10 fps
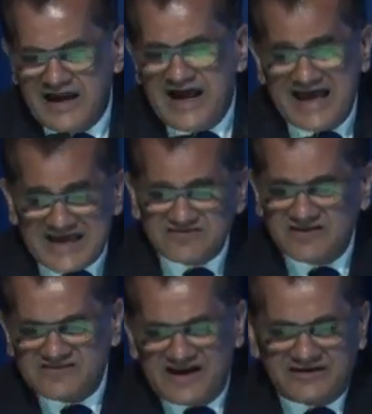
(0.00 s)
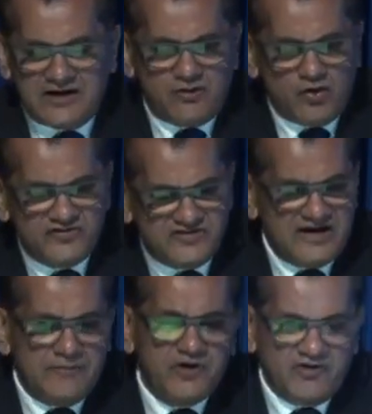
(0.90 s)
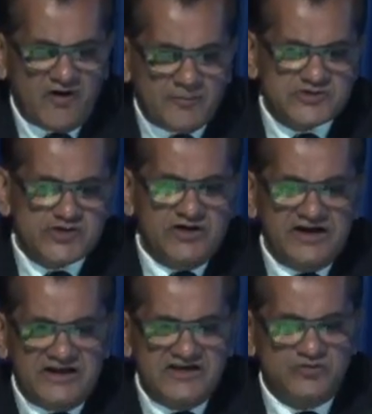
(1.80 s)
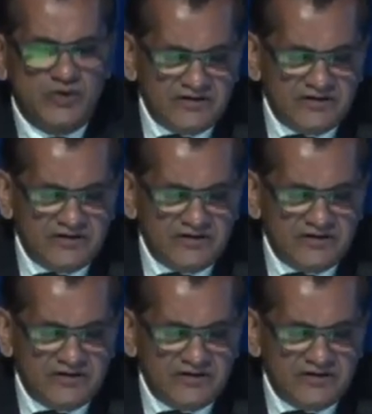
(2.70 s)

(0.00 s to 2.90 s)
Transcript: And as the sector grows, the number of opportunities